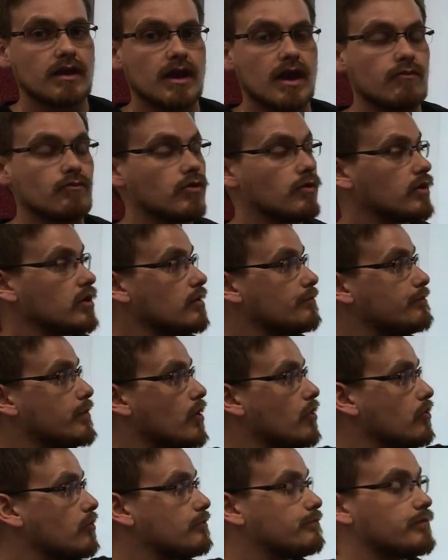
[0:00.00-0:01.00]
and we're going to
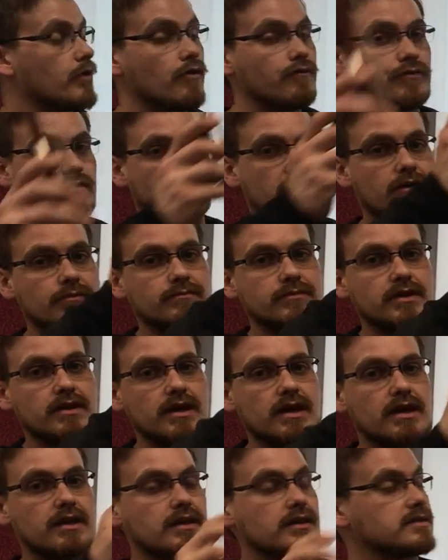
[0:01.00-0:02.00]
bow both of them
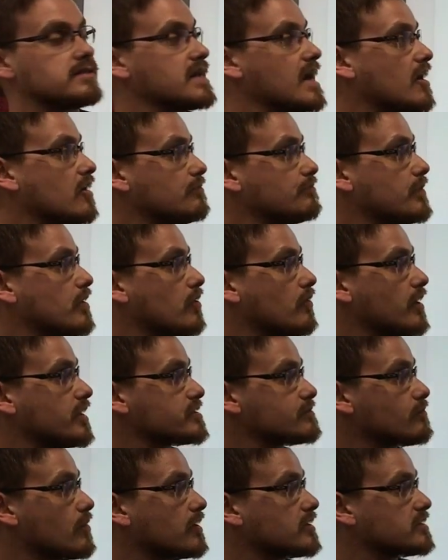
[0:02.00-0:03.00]
in a down bow
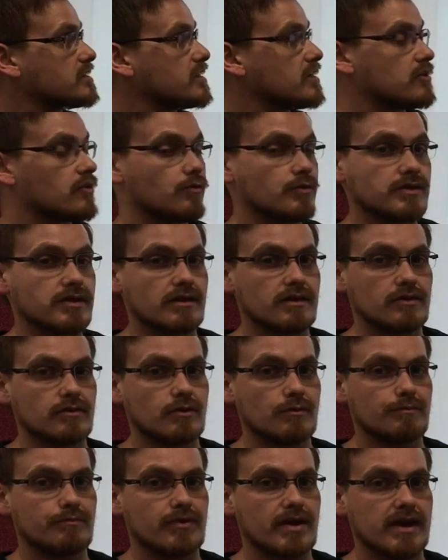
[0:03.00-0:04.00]
as marked here with a
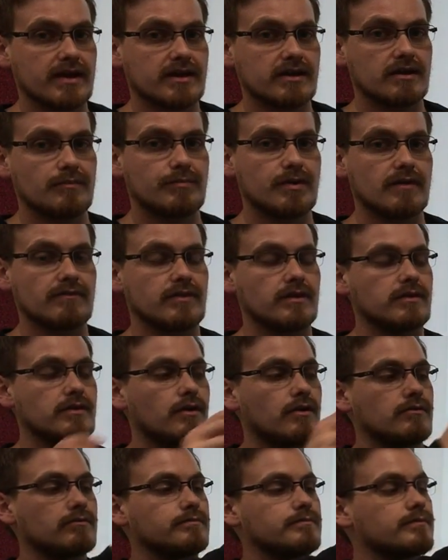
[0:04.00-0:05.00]
little bracket above the
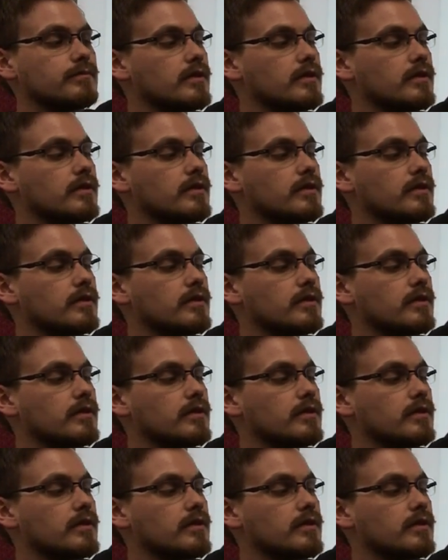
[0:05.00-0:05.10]
note.